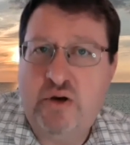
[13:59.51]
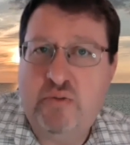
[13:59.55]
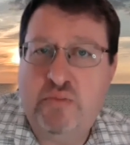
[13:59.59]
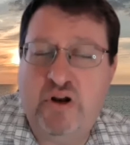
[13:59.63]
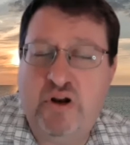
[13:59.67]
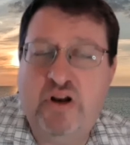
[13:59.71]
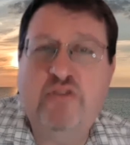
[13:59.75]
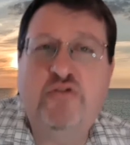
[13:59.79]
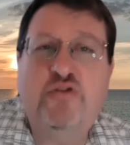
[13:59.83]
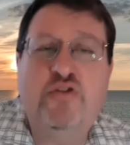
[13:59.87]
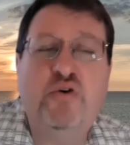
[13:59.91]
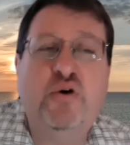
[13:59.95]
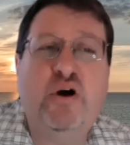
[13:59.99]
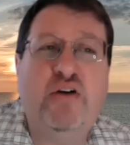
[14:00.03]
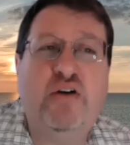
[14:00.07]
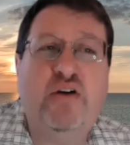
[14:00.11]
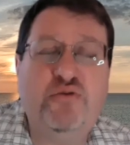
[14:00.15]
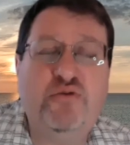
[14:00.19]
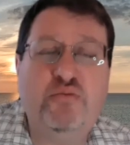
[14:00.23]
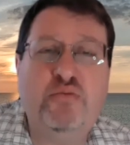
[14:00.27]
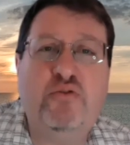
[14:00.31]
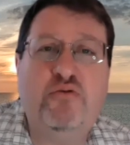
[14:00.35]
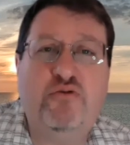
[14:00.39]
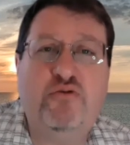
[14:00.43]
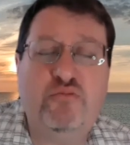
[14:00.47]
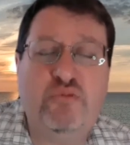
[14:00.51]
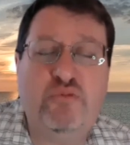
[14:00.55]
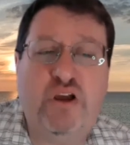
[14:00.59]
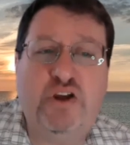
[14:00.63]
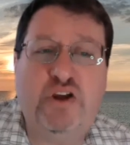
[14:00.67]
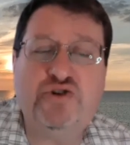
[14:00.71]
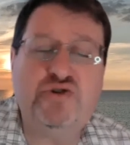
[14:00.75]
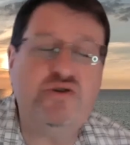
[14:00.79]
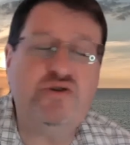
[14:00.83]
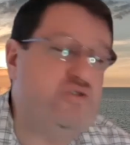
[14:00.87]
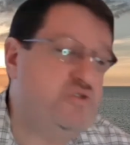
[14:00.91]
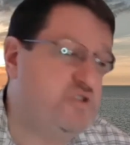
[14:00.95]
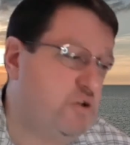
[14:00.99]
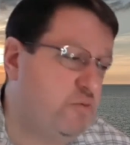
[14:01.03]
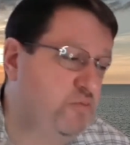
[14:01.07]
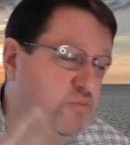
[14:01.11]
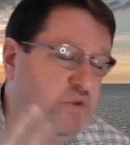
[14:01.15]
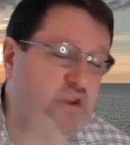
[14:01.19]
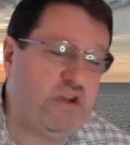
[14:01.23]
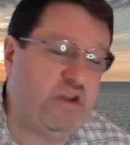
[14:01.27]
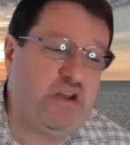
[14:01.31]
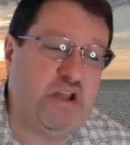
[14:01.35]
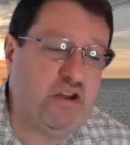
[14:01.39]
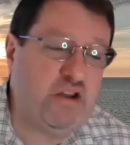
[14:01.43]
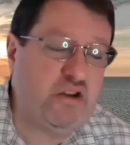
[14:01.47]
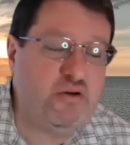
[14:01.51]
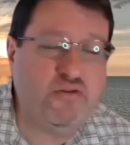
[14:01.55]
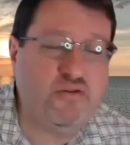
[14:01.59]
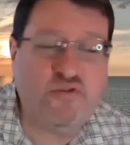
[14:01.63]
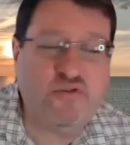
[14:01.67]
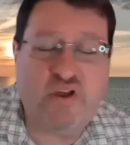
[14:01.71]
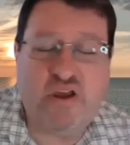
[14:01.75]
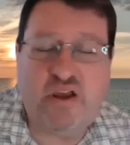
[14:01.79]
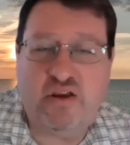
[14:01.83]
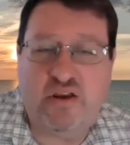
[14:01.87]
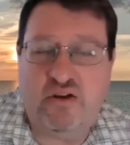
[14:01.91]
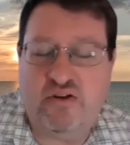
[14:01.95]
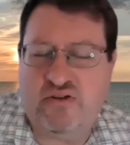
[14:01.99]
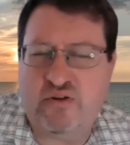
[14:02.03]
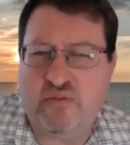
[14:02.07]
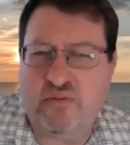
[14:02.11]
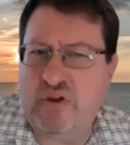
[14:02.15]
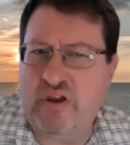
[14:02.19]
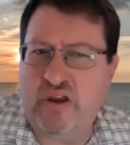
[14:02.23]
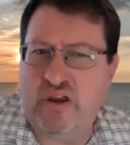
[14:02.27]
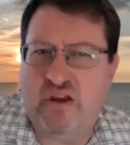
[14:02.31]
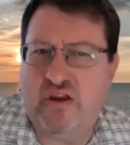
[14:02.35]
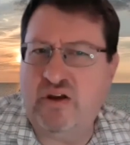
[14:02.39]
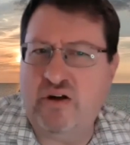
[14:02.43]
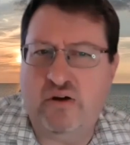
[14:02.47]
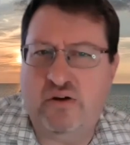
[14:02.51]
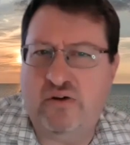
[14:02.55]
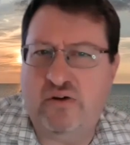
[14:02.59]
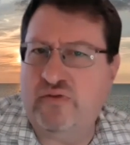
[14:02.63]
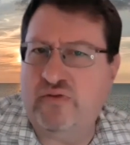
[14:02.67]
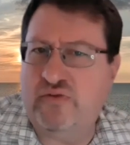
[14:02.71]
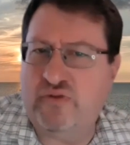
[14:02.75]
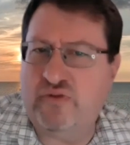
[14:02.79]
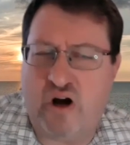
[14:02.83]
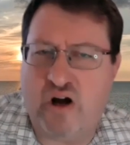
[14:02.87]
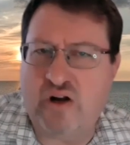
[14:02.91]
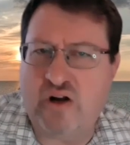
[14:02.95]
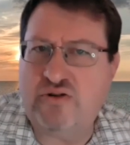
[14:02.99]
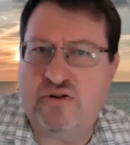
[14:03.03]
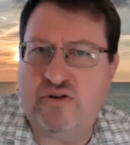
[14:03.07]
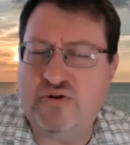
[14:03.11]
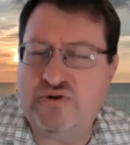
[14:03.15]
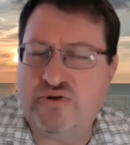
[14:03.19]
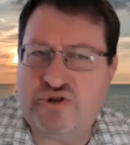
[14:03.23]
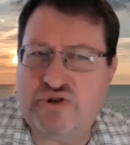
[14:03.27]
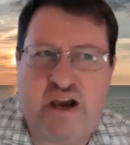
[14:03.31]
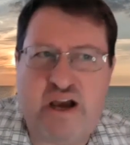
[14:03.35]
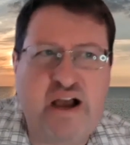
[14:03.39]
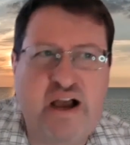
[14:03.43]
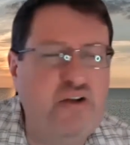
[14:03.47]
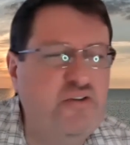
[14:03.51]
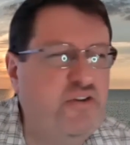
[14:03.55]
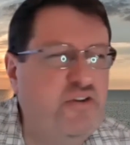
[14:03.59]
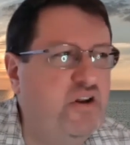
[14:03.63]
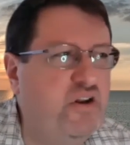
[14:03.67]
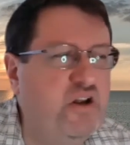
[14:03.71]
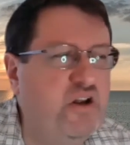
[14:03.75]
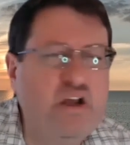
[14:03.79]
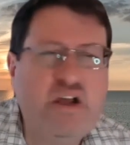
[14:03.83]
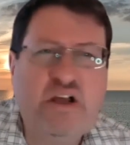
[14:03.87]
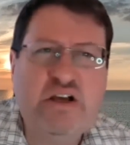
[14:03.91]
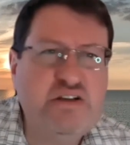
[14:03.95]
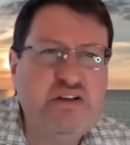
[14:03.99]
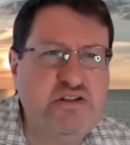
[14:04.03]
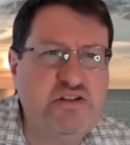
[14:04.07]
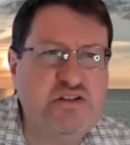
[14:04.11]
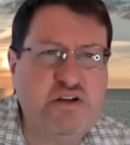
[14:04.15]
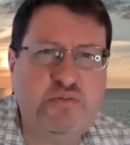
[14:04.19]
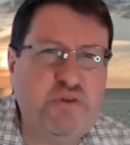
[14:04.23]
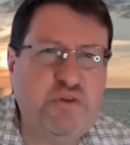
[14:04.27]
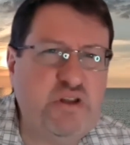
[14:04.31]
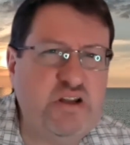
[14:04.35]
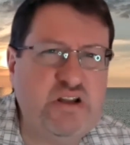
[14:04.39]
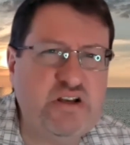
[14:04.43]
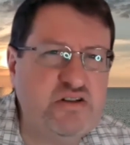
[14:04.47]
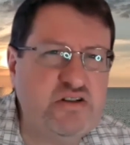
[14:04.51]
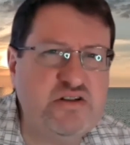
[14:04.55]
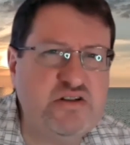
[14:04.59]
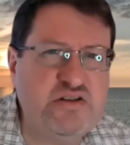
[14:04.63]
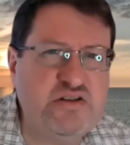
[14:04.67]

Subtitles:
But if you have some information, something that you think, you talk to your child and something doesn't